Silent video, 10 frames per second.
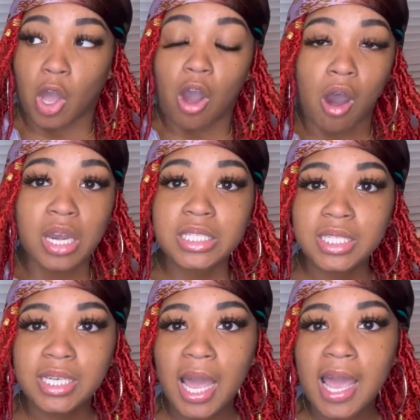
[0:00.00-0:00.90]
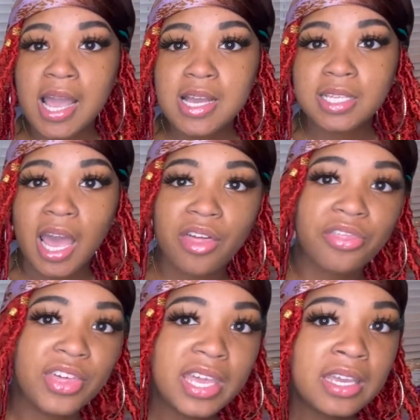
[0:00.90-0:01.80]
honestly, guys, I
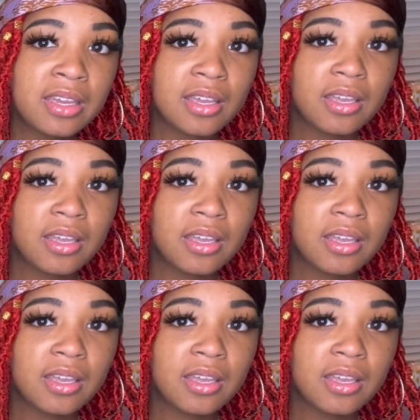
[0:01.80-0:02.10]
think